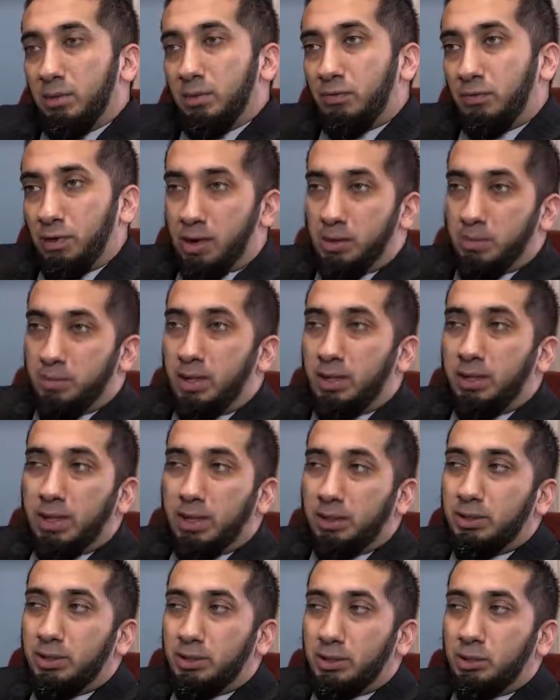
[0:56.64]
from,
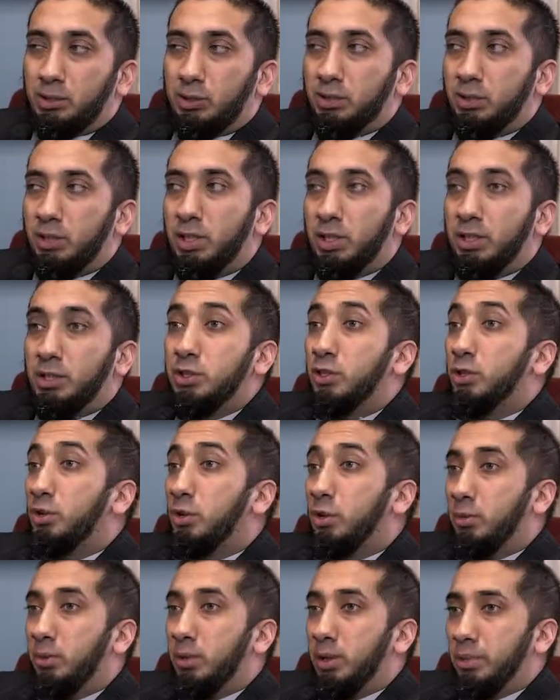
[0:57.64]
and disassociated is a
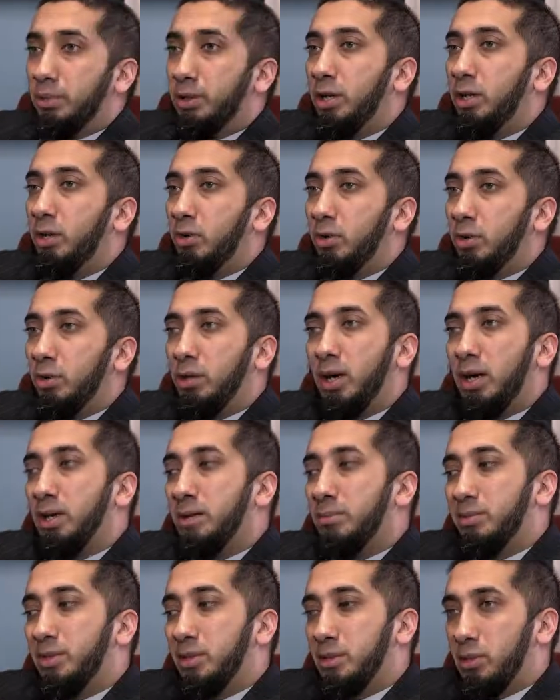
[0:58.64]
good word, bari'un,
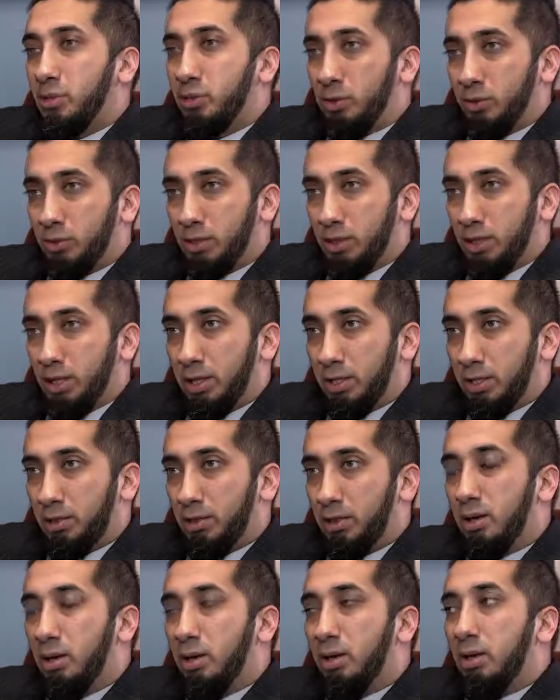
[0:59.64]
I am
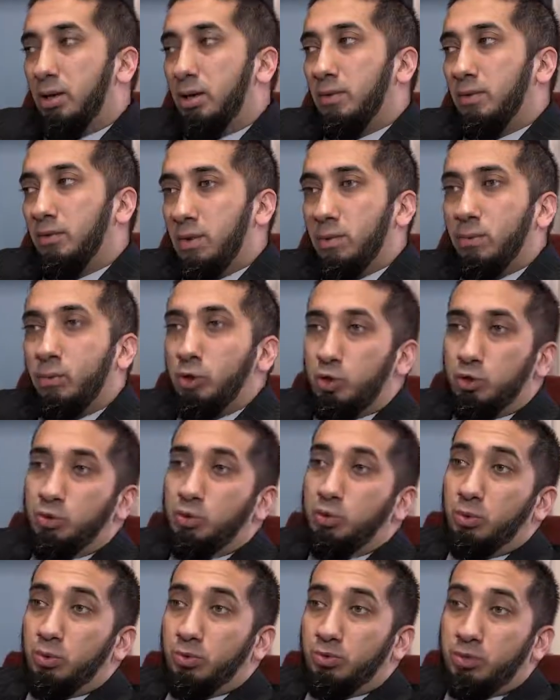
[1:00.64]
disassociated from what
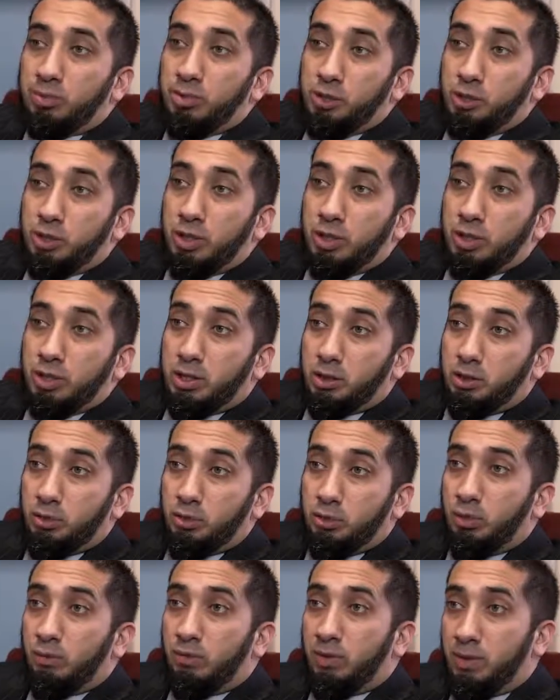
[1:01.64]
you do, from the shirk that
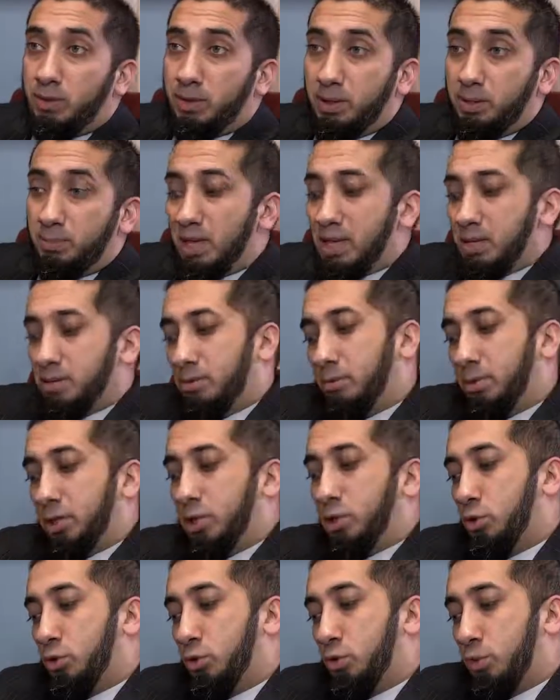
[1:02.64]
you do, from the blasphemy
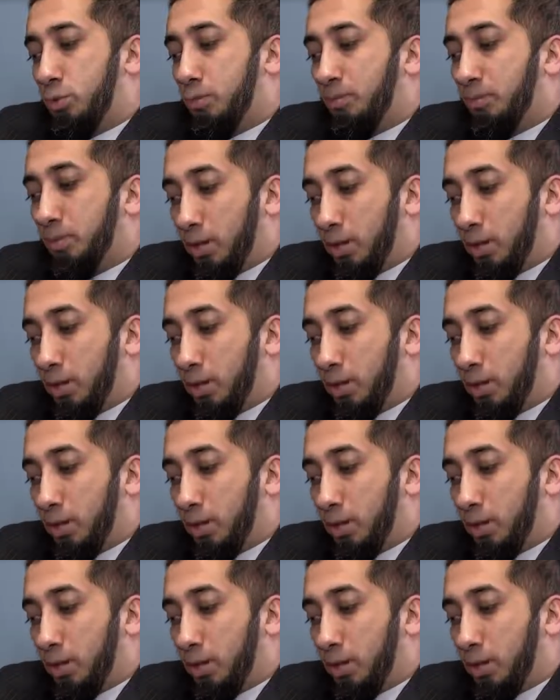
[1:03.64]
that you do.